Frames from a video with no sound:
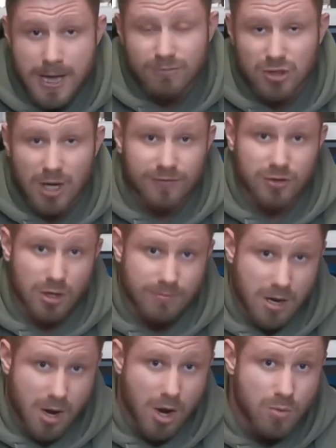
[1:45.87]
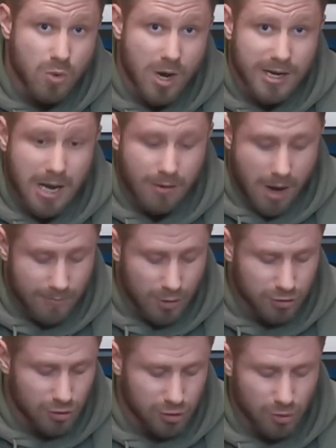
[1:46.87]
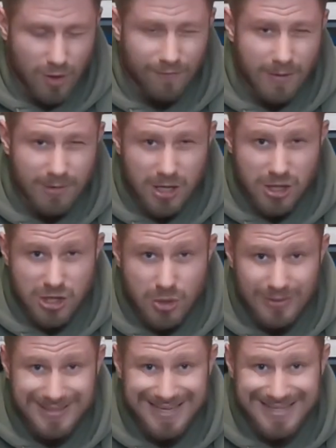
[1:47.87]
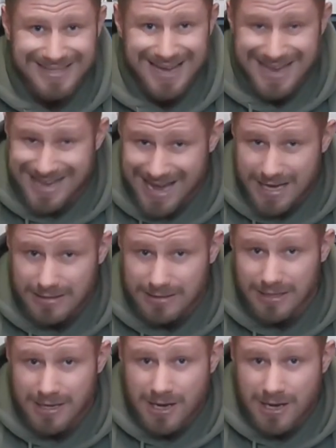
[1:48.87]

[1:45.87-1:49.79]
So I have to do it in my home workout. I'm not too sure if I'm going to use this yet.